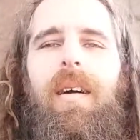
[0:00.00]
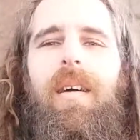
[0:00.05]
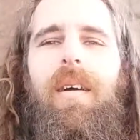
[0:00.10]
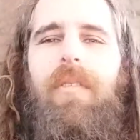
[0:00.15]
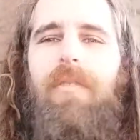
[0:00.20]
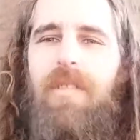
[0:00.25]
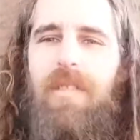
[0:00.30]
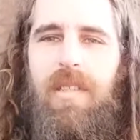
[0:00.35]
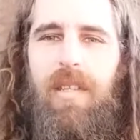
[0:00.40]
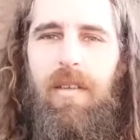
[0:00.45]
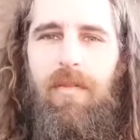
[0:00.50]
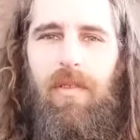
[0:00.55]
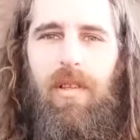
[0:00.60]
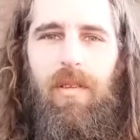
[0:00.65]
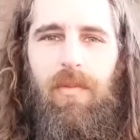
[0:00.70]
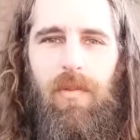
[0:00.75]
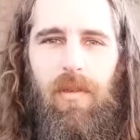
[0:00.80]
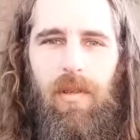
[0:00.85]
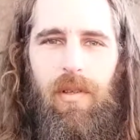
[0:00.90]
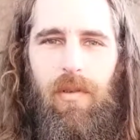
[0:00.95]
It's evening
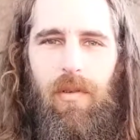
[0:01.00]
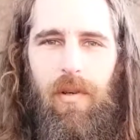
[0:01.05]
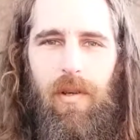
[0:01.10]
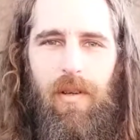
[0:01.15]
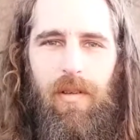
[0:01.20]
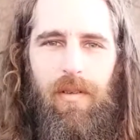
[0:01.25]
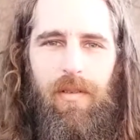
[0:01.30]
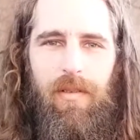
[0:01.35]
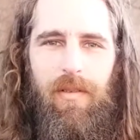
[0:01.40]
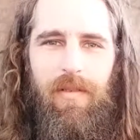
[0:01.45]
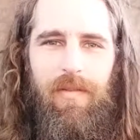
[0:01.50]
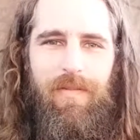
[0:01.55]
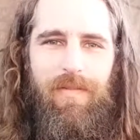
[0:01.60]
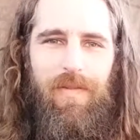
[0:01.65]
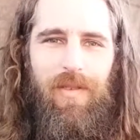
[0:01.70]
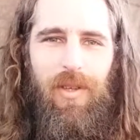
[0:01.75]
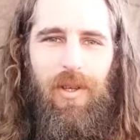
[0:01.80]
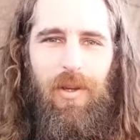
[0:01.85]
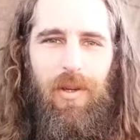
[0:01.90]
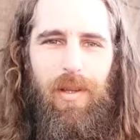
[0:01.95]
where you are.
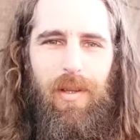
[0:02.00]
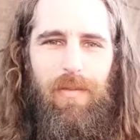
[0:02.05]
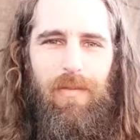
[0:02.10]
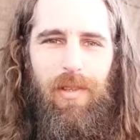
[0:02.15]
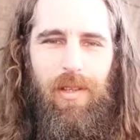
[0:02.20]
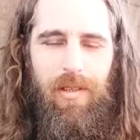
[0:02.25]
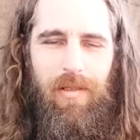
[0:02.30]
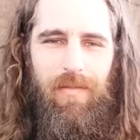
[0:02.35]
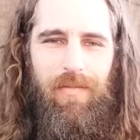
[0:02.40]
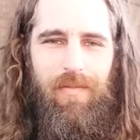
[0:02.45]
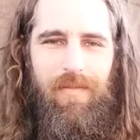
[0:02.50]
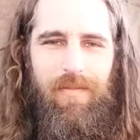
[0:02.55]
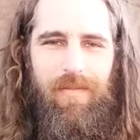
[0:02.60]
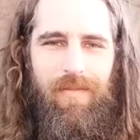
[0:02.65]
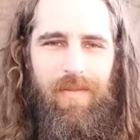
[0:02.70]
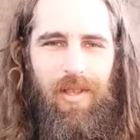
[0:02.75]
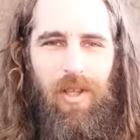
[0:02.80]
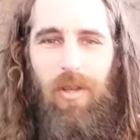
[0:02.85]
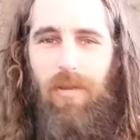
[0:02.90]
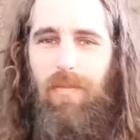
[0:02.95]
Good evening.
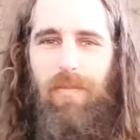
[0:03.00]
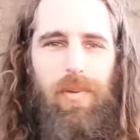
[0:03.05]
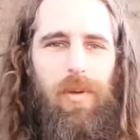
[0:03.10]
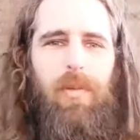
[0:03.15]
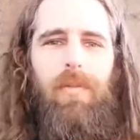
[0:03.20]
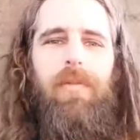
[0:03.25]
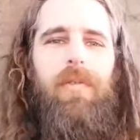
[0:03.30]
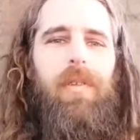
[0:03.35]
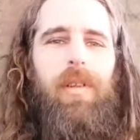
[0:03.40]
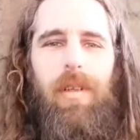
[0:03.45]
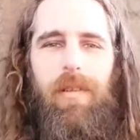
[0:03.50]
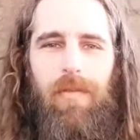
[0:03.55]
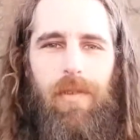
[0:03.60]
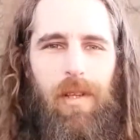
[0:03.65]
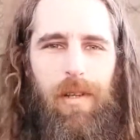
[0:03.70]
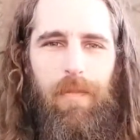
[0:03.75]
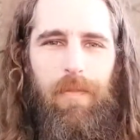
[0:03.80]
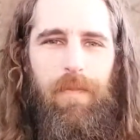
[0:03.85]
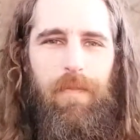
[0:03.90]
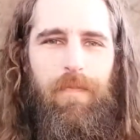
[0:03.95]
Good, beautiful
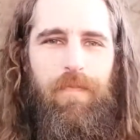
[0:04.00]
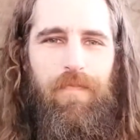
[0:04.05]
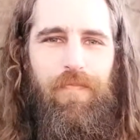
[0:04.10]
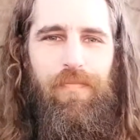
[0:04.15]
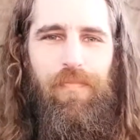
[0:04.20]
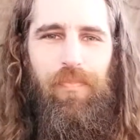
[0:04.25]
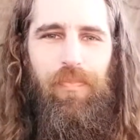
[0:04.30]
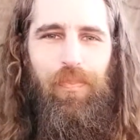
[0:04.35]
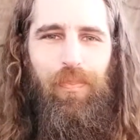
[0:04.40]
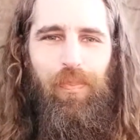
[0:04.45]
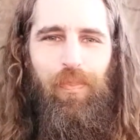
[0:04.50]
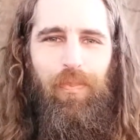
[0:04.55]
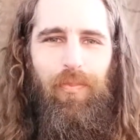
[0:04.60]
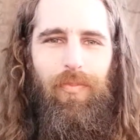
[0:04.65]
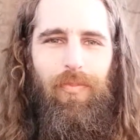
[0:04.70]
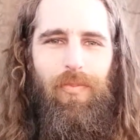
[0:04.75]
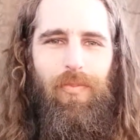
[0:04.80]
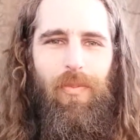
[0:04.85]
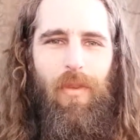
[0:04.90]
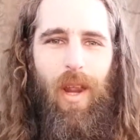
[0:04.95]
evening.
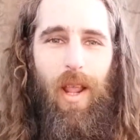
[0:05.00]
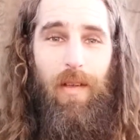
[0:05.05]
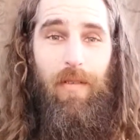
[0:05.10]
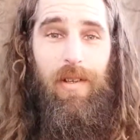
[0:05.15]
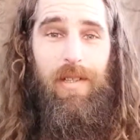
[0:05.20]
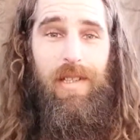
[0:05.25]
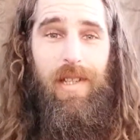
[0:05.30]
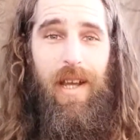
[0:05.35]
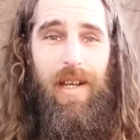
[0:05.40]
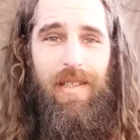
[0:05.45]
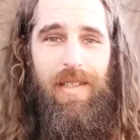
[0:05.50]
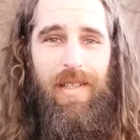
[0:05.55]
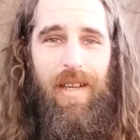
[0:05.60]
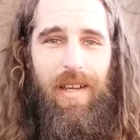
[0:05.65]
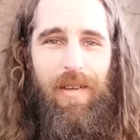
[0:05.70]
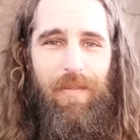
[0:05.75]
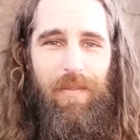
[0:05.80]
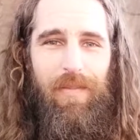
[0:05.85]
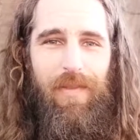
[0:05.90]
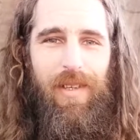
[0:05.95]
If it's
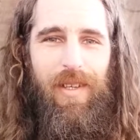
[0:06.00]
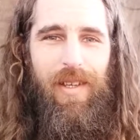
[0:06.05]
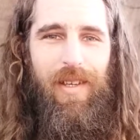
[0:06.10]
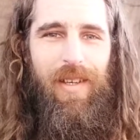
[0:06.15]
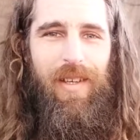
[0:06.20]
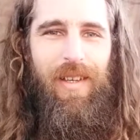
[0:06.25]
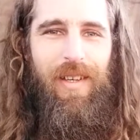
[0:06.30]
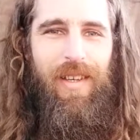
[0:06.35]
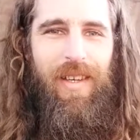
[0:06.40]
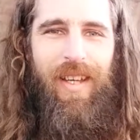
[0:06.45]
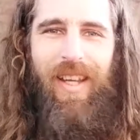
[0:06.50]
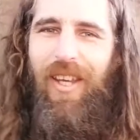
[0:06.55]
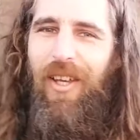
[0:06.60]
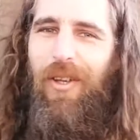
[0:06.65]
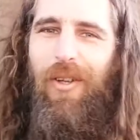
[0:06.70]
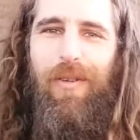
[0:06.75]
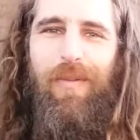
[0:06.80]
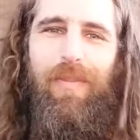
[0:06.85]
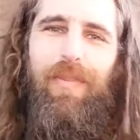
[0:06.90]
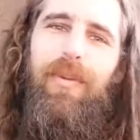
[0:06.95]
nighttime,
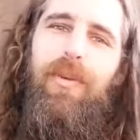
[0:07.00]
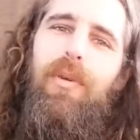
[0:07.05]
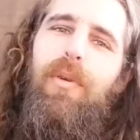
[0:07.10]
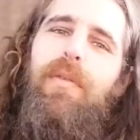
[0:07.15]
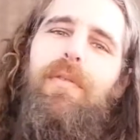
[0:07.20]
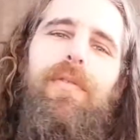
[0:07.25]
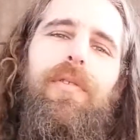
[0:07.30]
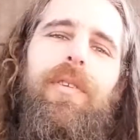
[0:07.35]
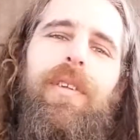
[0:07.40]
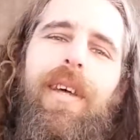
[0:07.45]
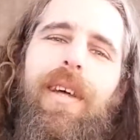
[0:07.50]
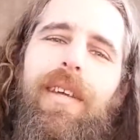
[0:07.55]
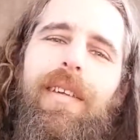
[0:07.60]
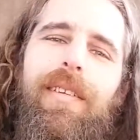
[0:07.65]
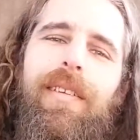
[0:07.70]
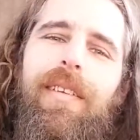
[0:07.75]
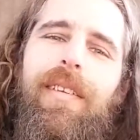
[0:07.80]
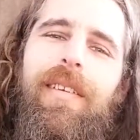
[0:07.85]
good, beautiful night.